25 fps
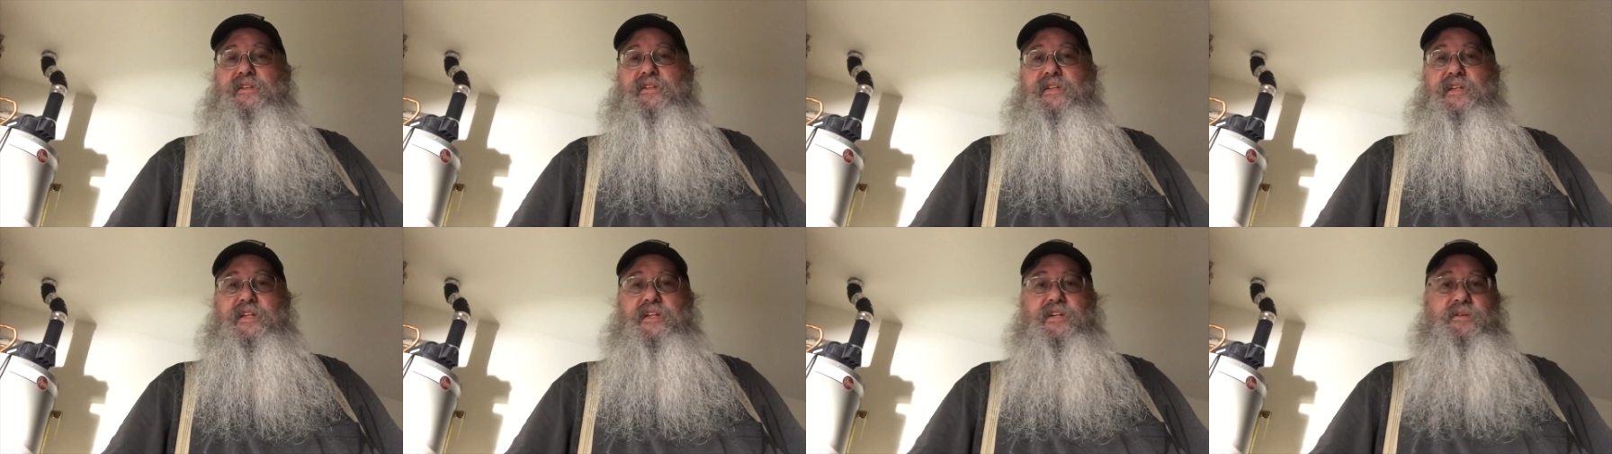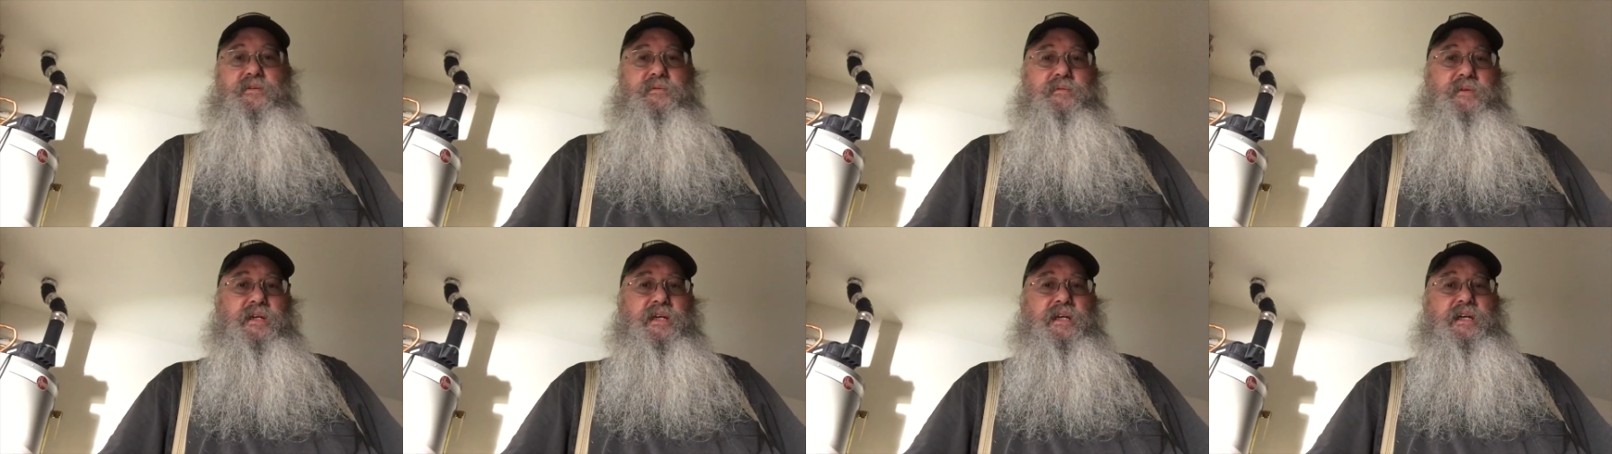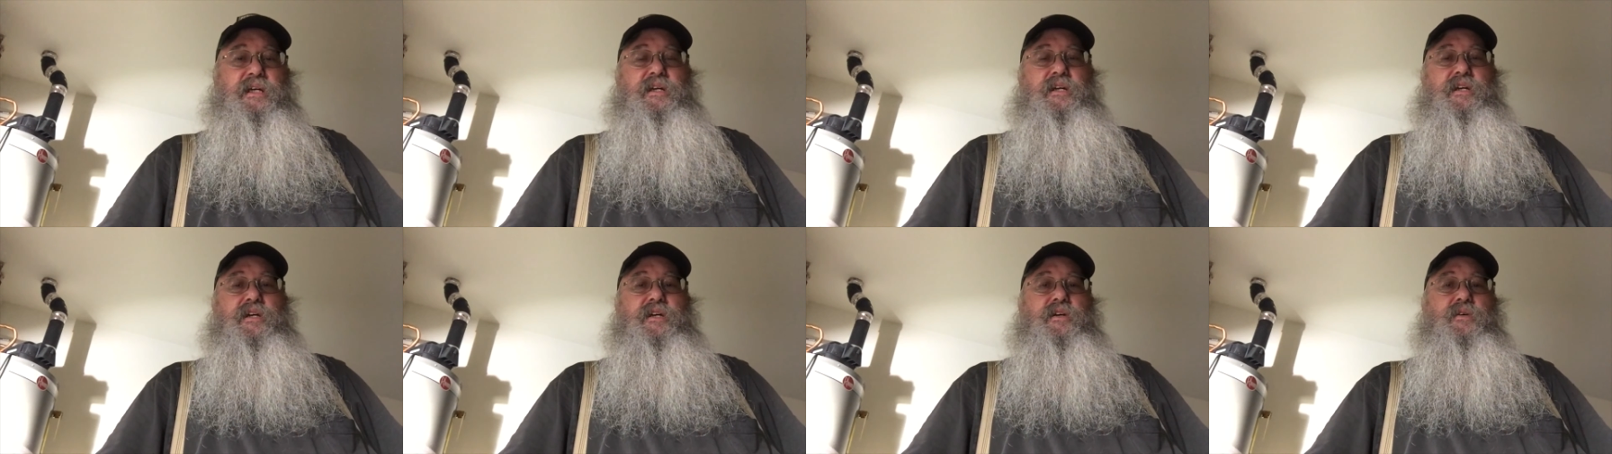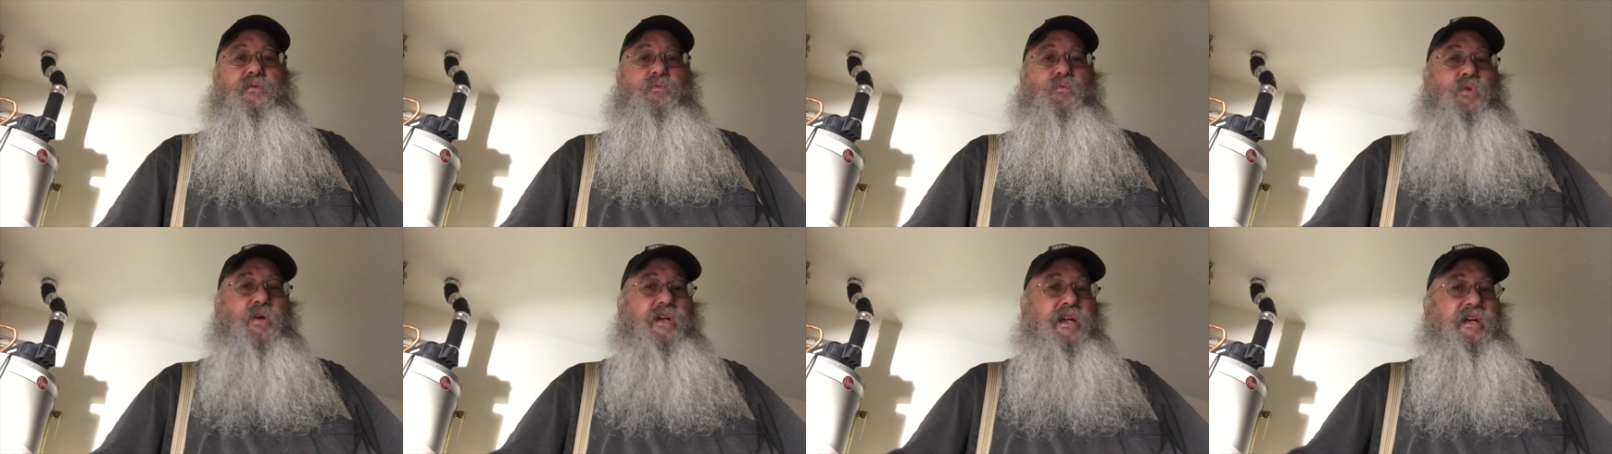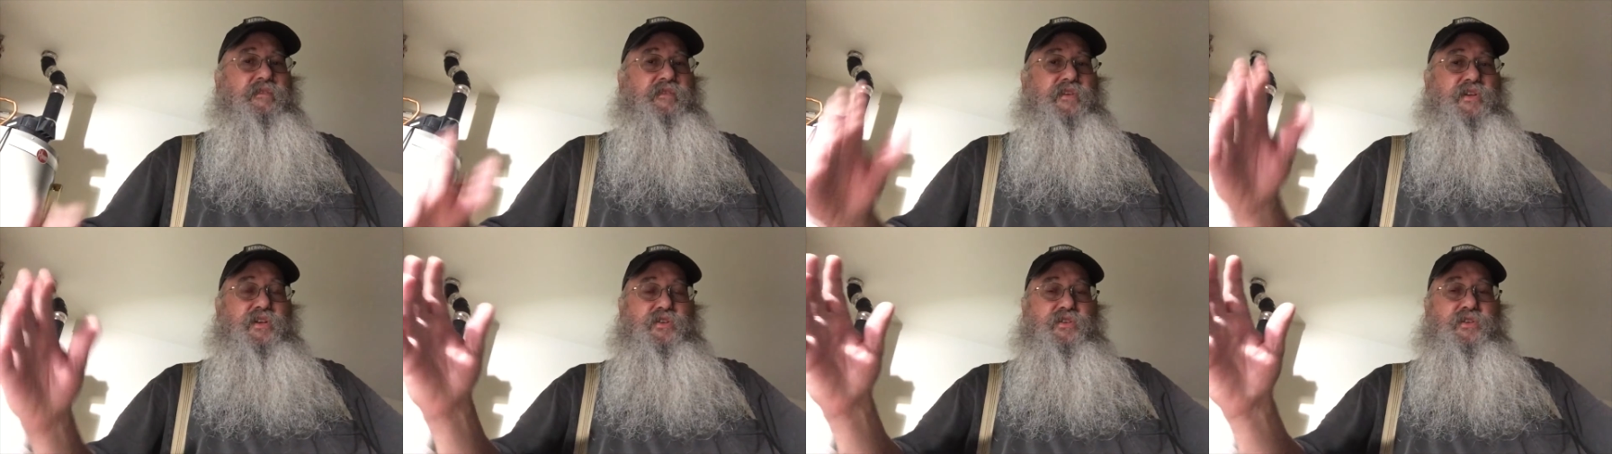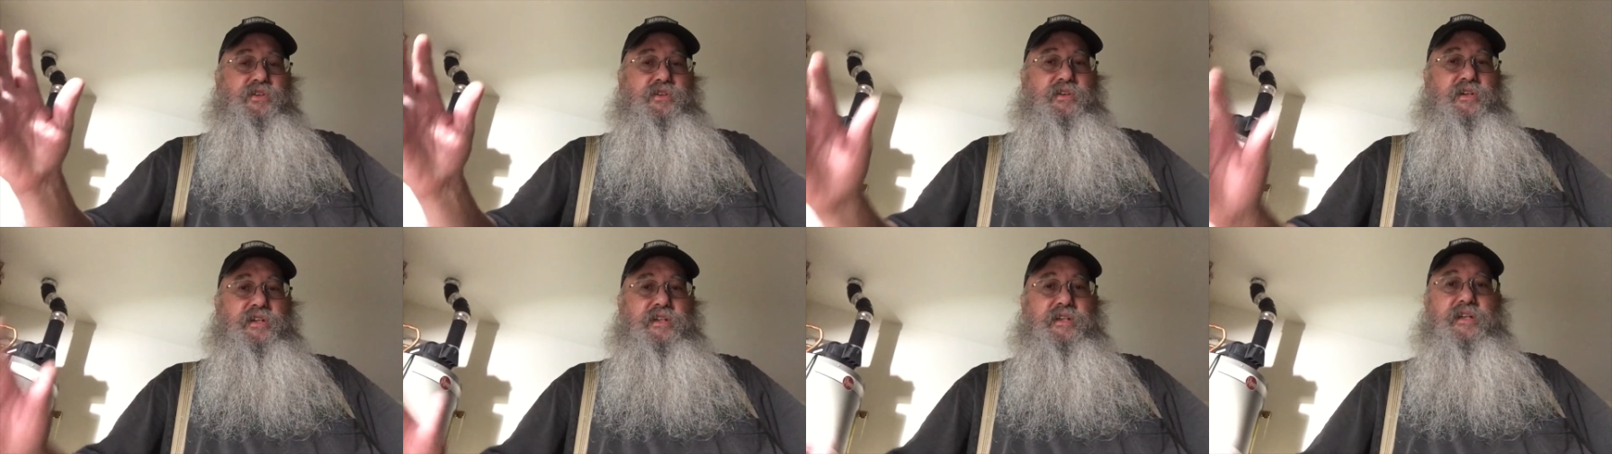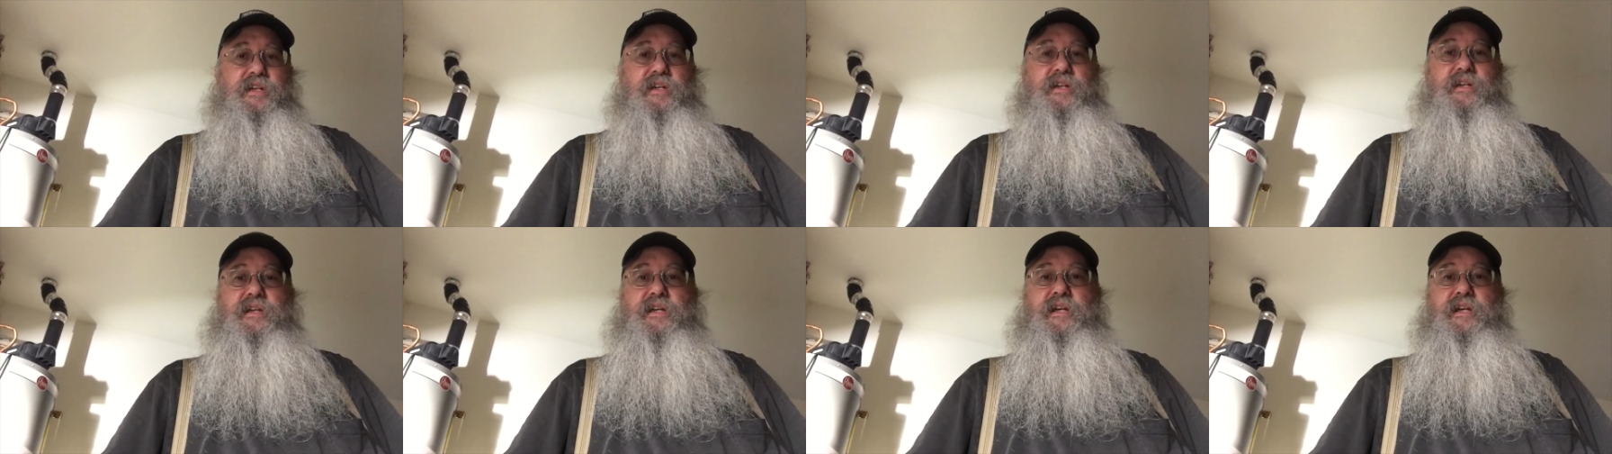you know, whatever you're doing.